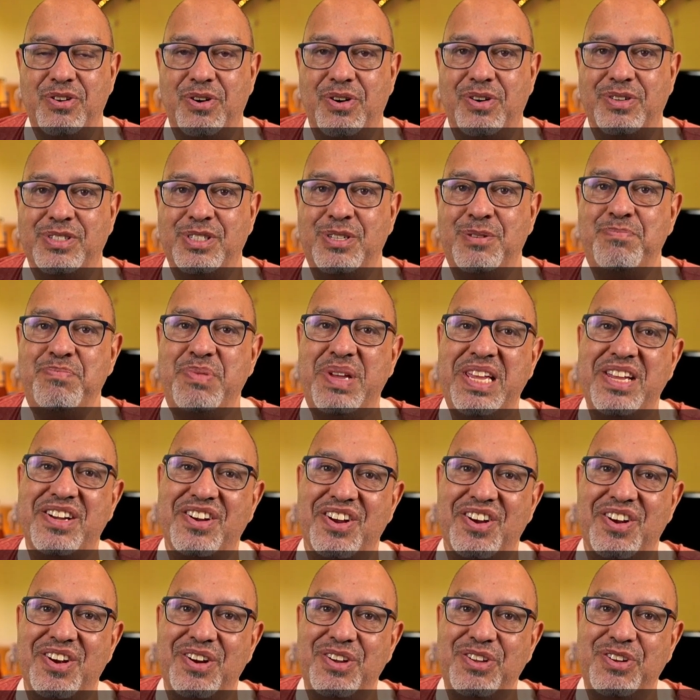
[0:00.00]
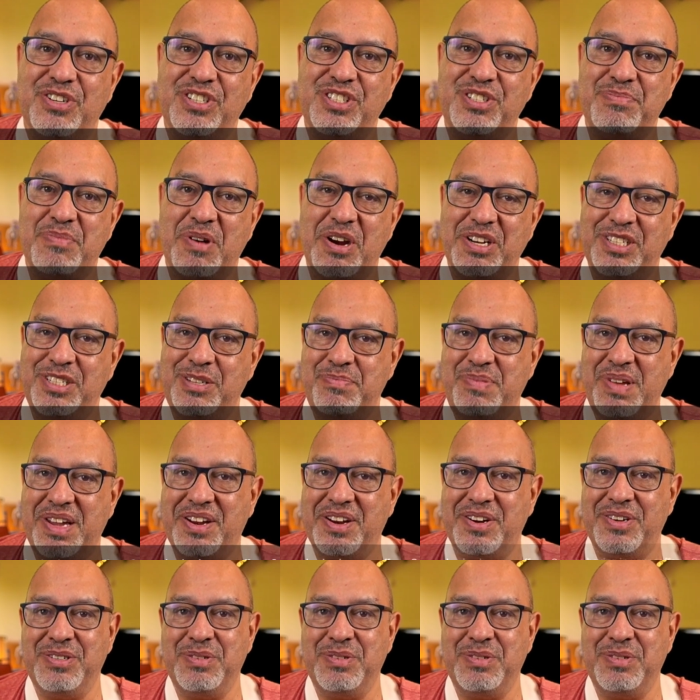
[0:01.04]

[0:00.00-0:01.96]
speaker, your smart speaker,